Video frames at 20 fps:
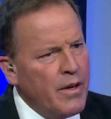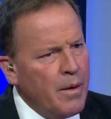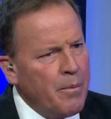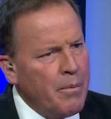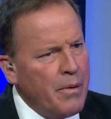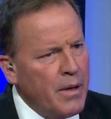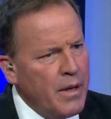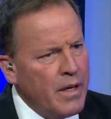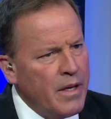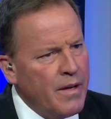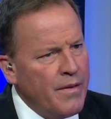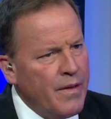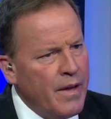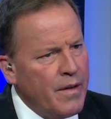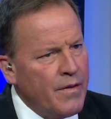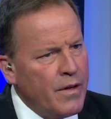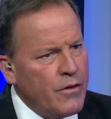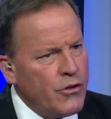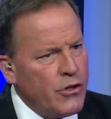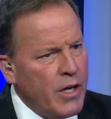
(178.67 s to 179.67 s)
opinion
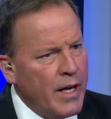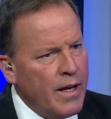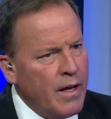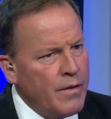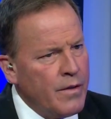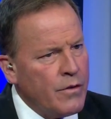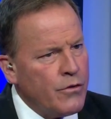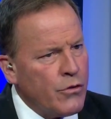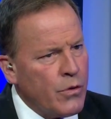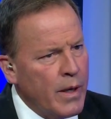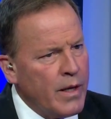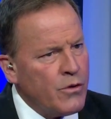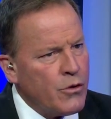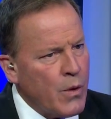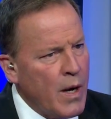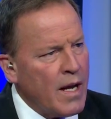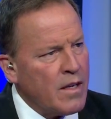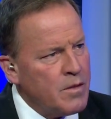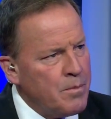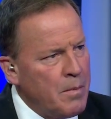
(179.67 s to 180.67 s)
that the train
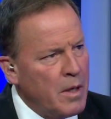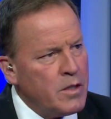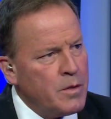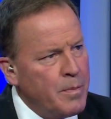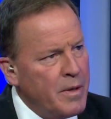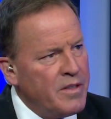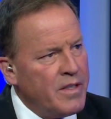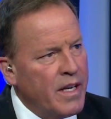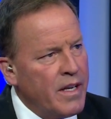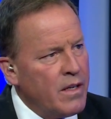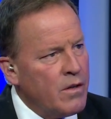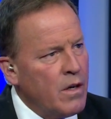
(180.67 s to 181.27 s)
tracks must be taken